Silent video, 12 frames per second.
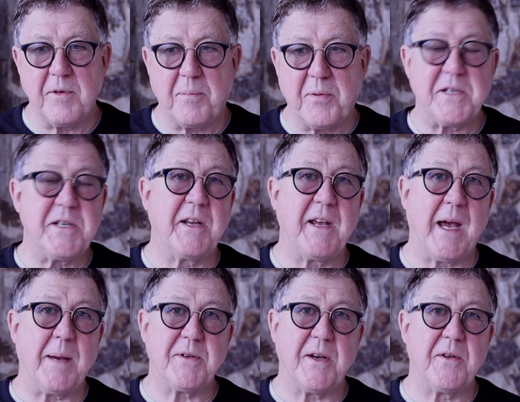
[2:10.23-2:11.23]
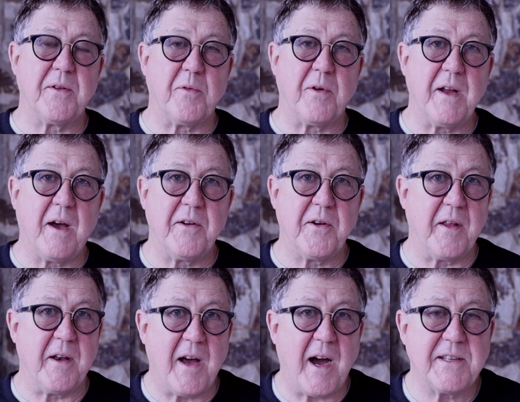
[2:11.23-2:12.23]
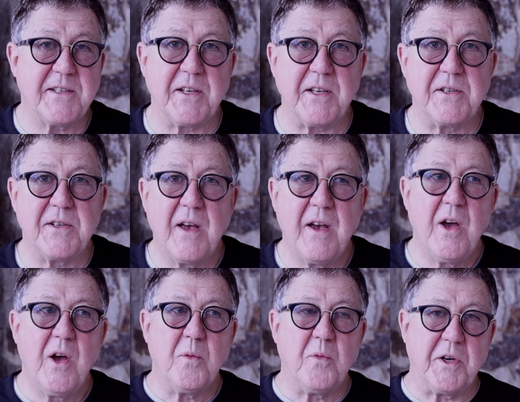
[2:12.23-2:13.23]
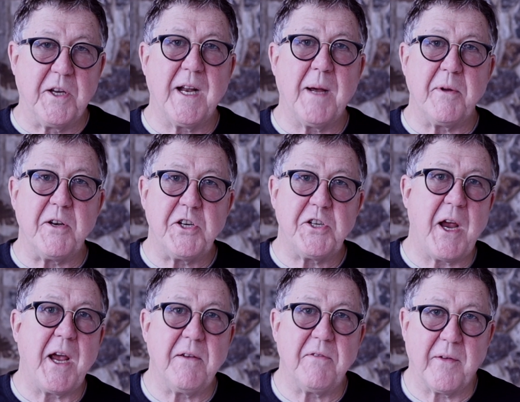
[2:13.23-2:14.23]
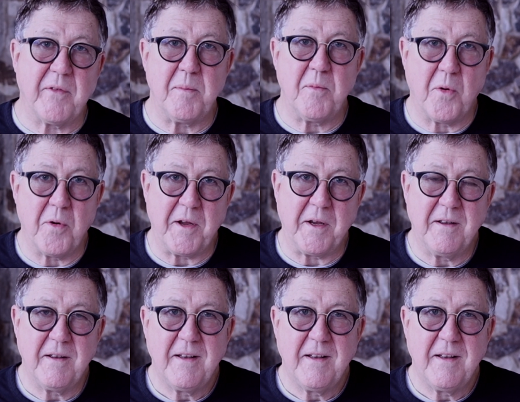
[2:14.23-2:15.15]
prison camps under the under the Nazis would get up and shave every morning.